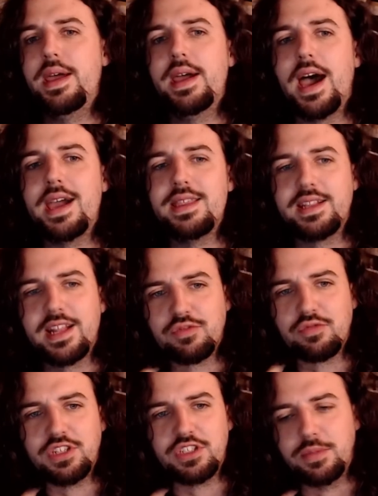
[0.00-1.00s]
I think that's
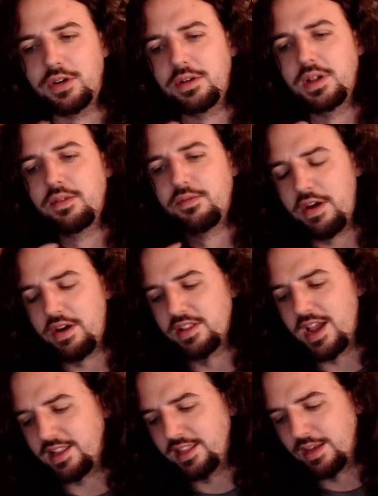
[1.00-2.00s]
reasonable. Very
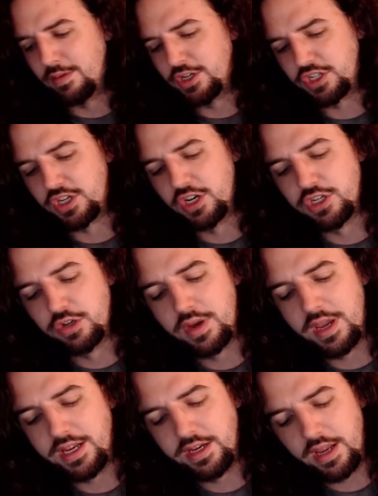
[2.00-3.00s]
likely that we're just going to do
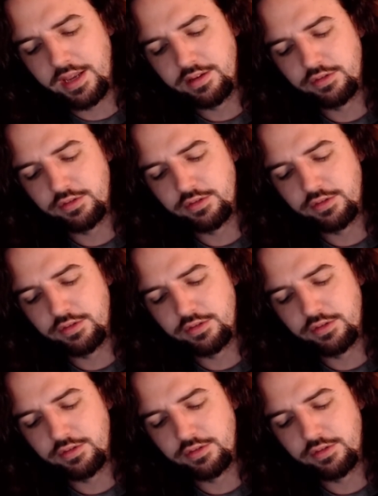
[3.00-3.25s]
a